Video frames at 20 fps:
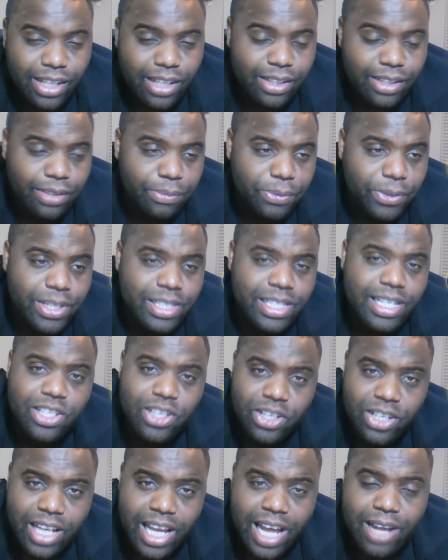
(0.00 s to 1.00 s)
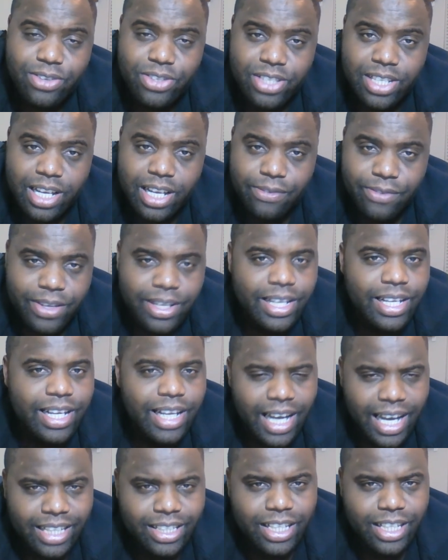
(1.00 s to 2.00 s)
Now, the PlayStation Now stuff,
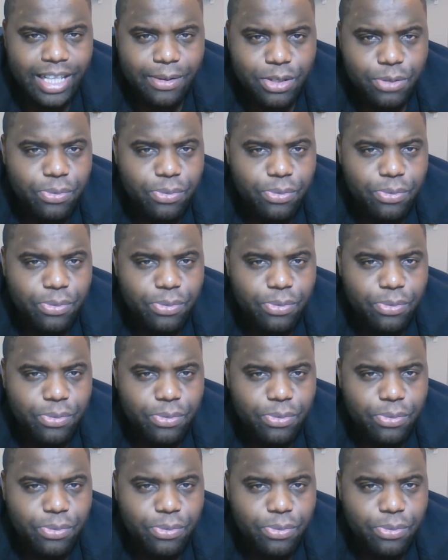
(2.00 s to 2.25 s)
I thought that